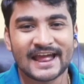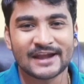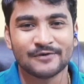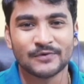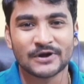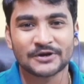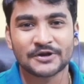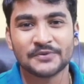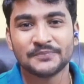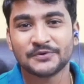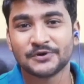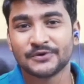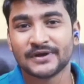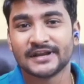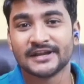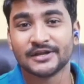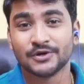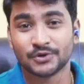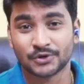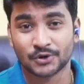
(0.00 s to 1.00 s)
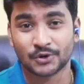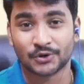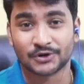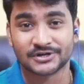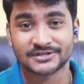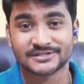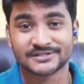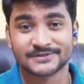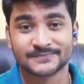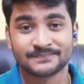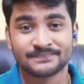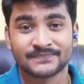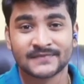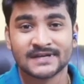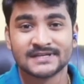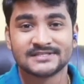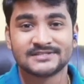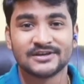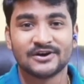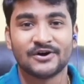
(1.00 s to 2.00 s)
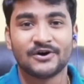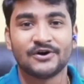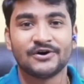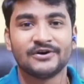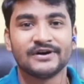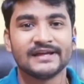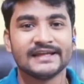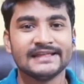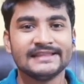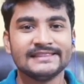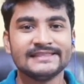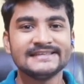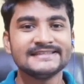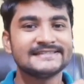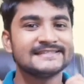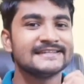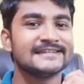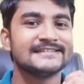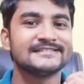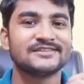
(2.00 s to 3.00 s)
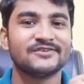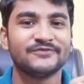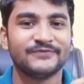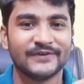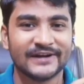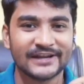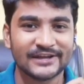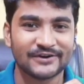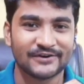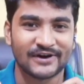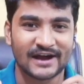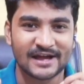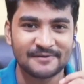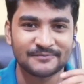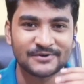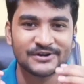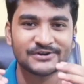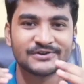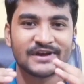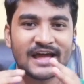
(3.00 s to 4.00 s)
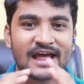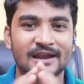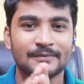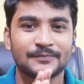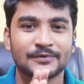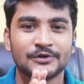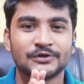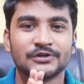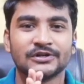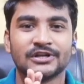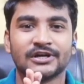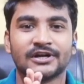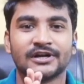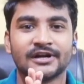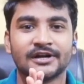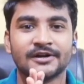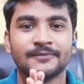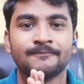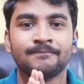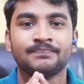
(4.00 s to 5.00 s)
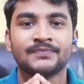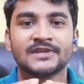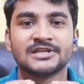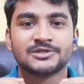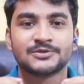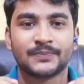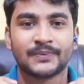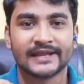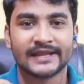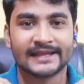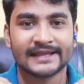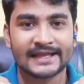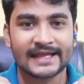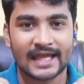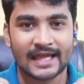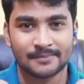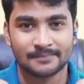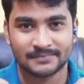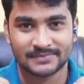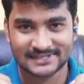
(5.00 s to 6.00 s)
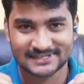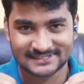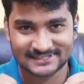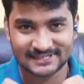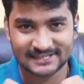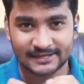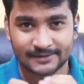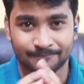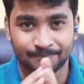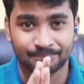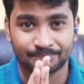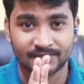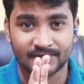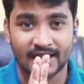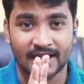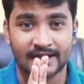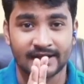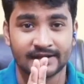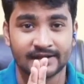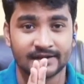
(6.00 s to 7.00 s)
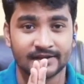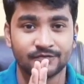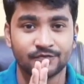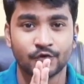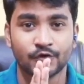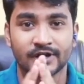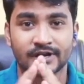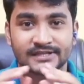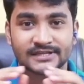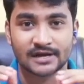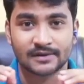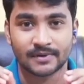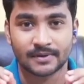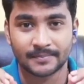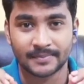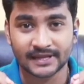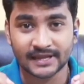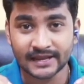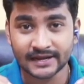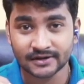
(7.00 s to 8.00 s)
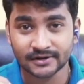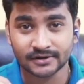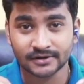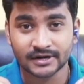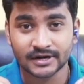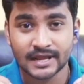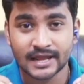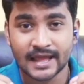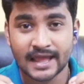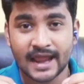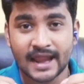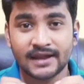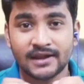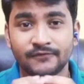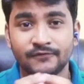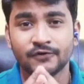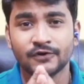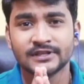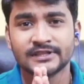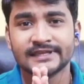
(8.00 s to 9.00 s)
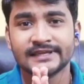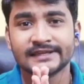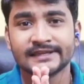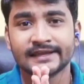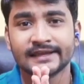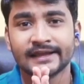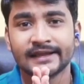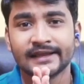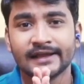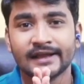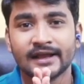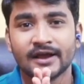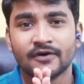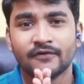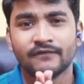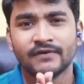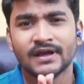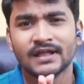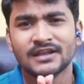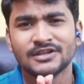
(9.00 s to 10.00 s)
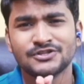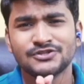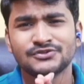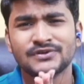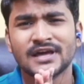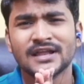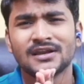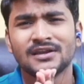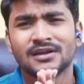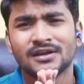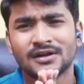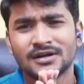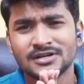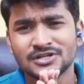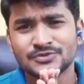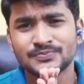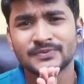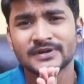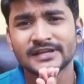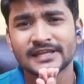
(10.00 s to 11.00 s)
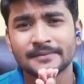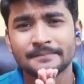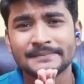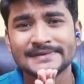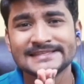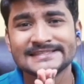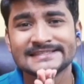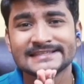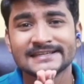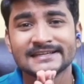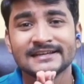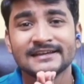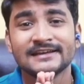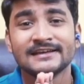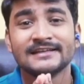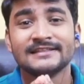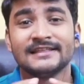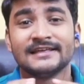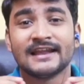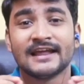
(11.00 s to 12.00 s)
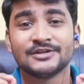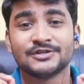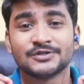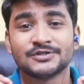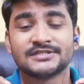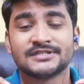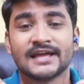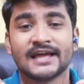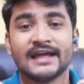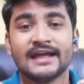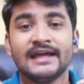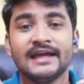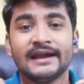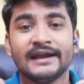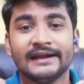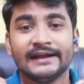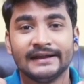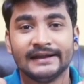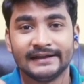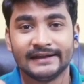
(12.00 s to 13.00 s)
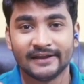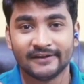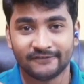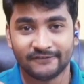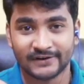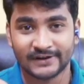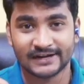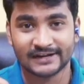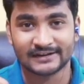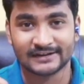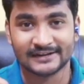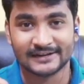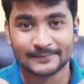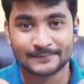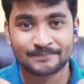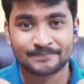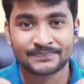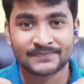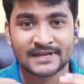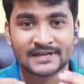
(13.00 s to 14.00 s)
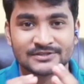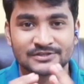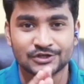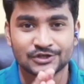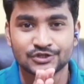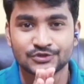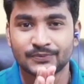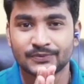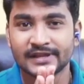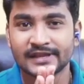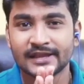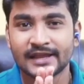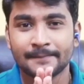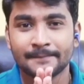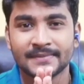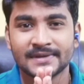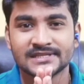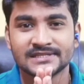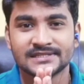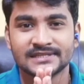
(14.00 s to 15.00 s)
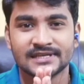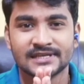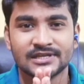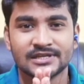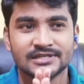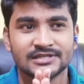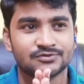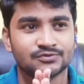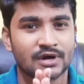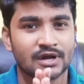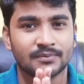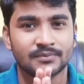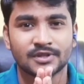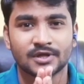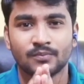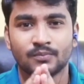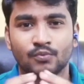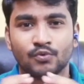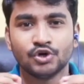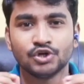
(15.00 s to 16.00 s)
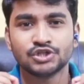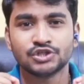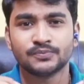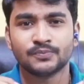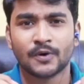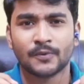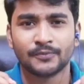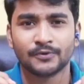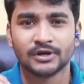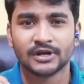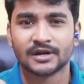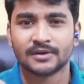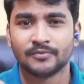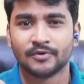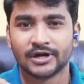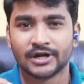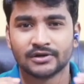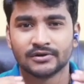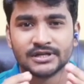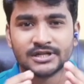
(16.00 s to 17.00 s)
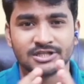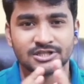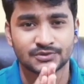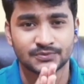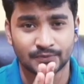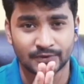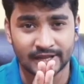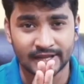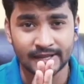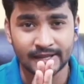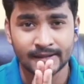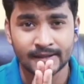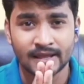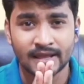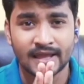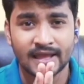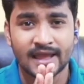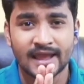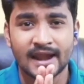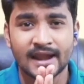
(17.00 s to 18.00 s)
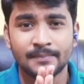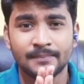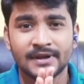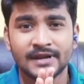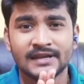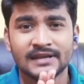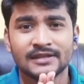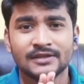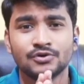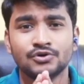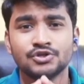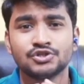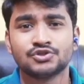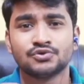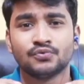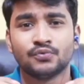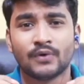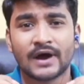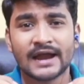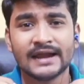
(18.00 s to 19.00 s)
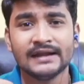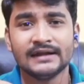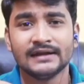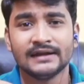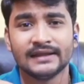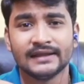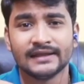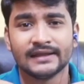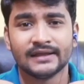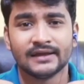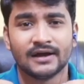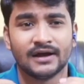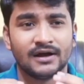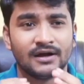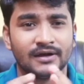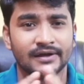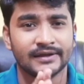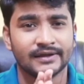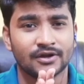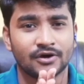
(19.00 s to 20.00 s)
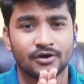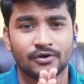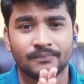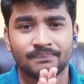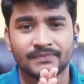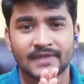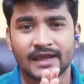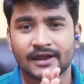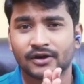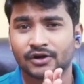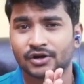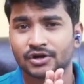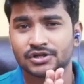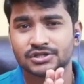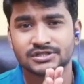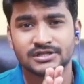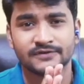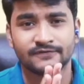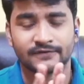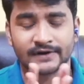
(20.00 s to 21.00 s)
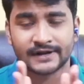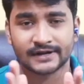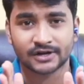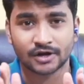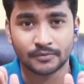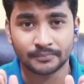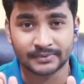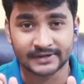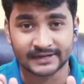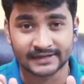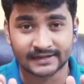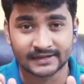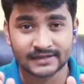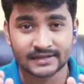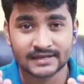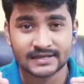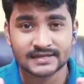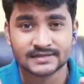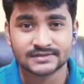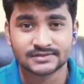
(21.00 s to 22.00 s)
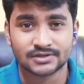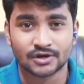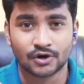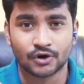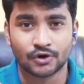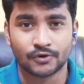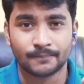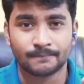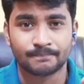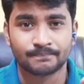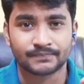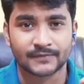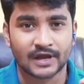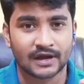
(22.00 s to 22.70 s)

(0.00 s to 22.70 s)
and welcome to a new course. So in this series of video, I'm going to help you to learn Spring MVC. And if you are a Java beginner, and if you are thinking, well, should I learn Spring MVC? Then I should say definitely. So Spring MVC is one of the most popular module in Spring and been used widely, across different company. So